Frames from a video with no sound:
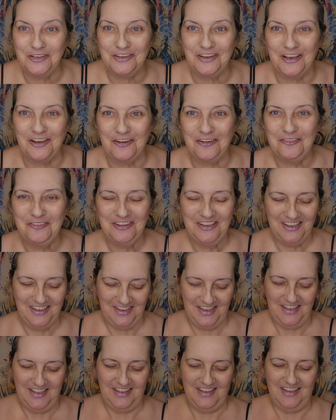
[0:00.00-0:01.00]
you know.
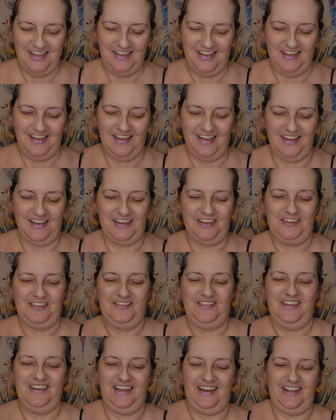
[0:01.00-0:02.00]
Uh,
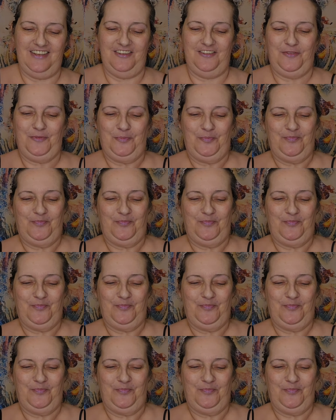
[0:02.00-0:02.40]
anyhow,